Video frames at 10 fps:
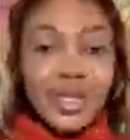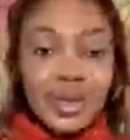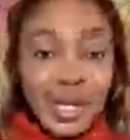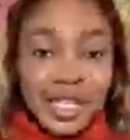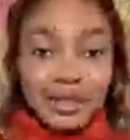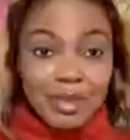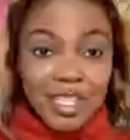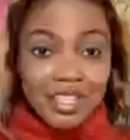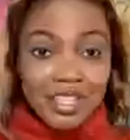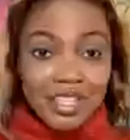Even you
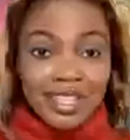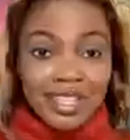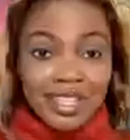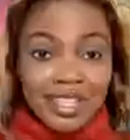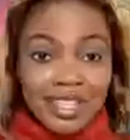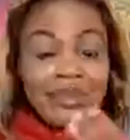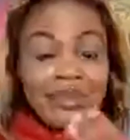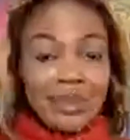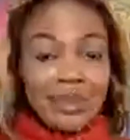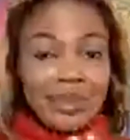and me, like
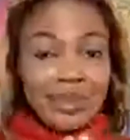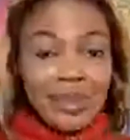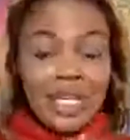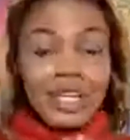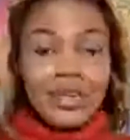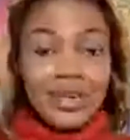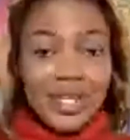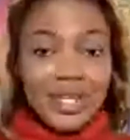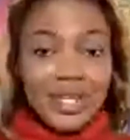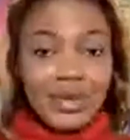we
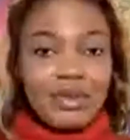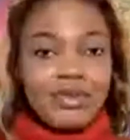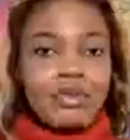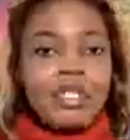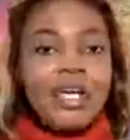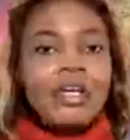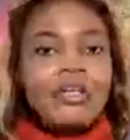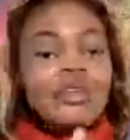can't run away from it.